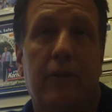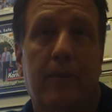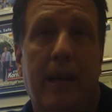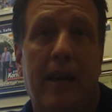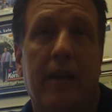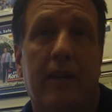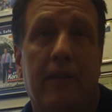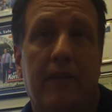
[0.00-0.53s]
You're
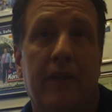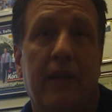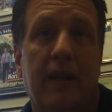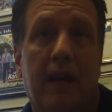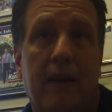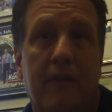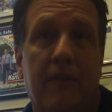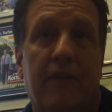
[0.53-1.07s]
paying a fee
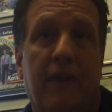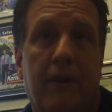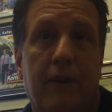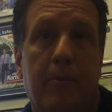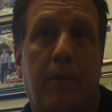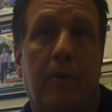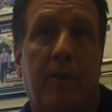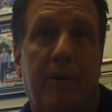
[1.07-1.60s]
to have the
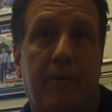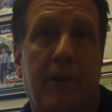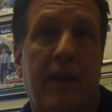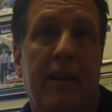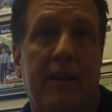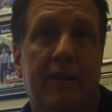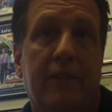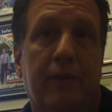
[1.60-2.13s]
fire department
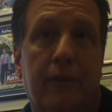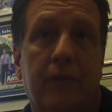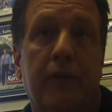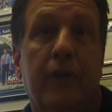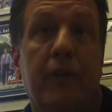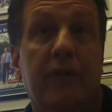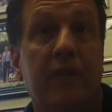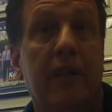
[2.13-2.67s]
ready to serve
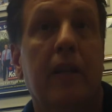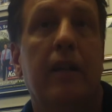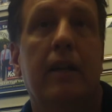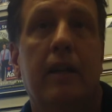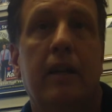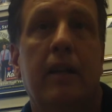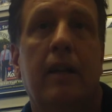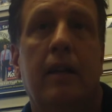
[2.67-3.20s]
you if
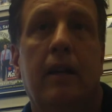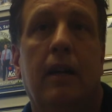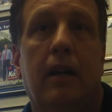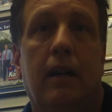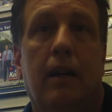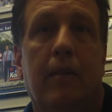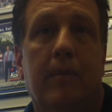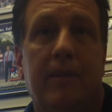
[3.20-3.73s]
needed
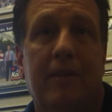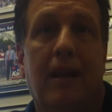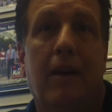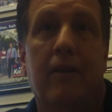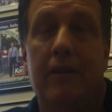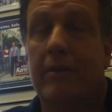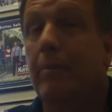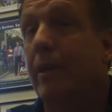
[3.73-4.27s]
um, is
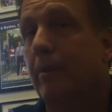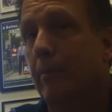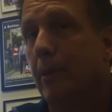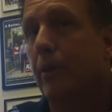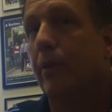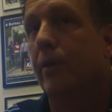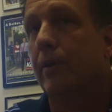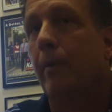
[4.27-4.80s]
how it's being
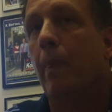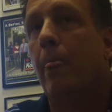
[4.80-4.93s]
built.